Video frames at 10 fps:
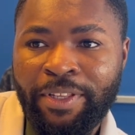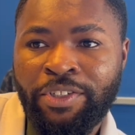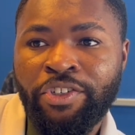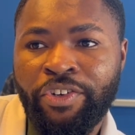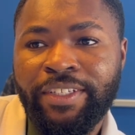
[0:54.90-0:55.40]
The
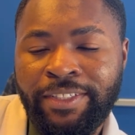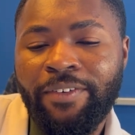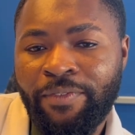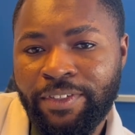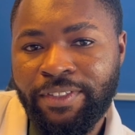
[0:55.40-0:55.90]
surgery
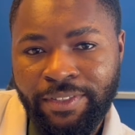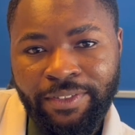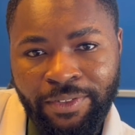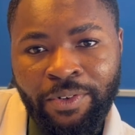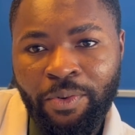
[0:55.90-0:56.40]
itself was
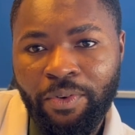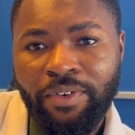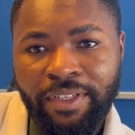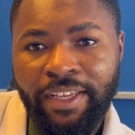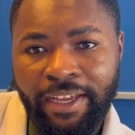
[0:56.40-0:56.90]
cool.
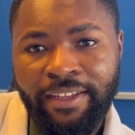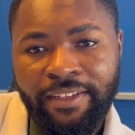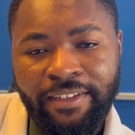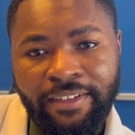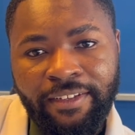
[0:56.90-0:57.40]
Yeah.
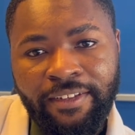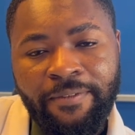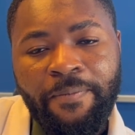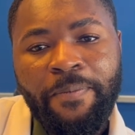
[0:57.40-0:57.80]
Okay.